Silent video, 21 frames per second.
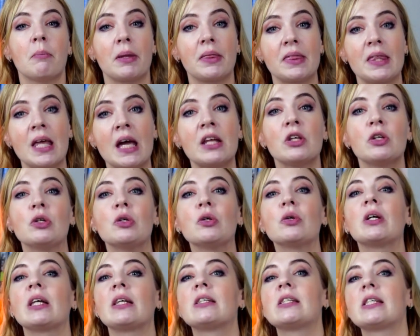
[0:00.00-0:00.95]
But then you
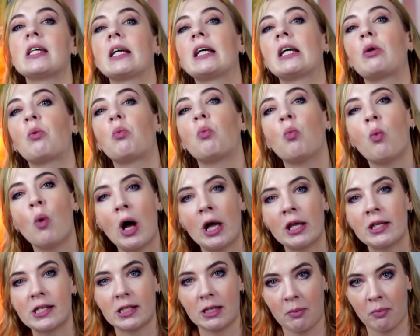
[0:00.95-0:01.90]
can take it
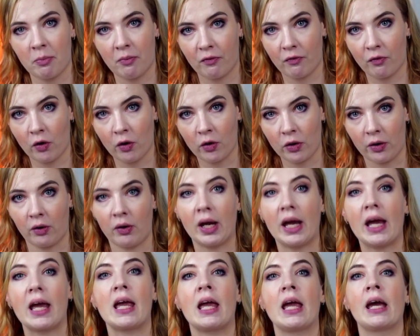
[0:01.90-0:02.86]
one step further
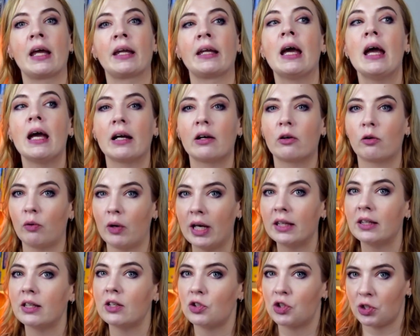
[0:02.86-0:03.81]
and
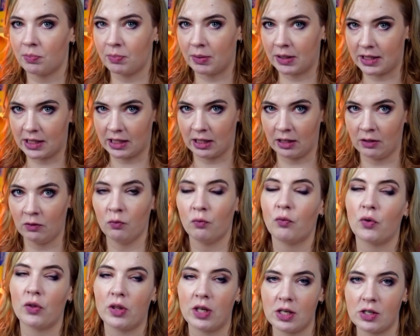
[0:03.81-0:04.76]
create a GPT.
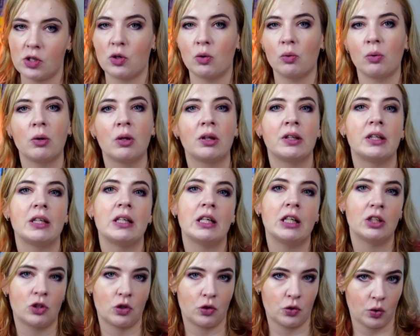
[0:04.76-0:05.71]
For this, you will
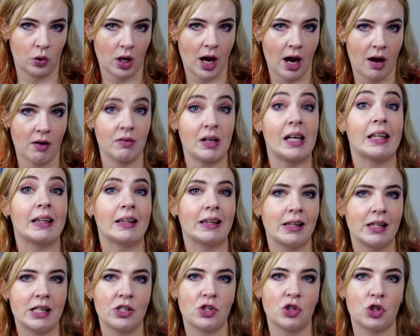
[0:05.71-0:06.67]
need to have at
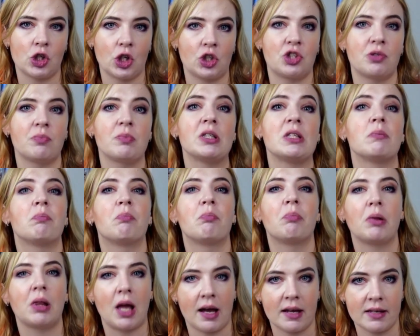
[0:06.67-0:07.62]
least ChatGPT
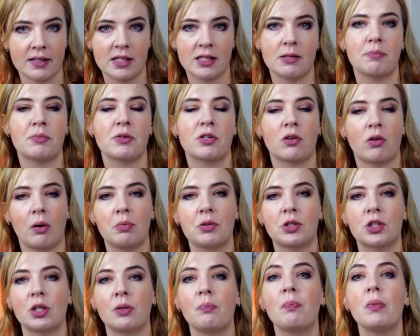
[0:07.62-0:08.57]
Plus
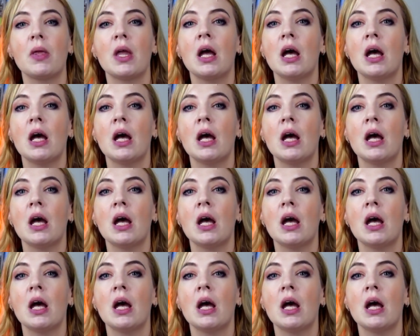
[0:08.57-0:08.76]
subscription.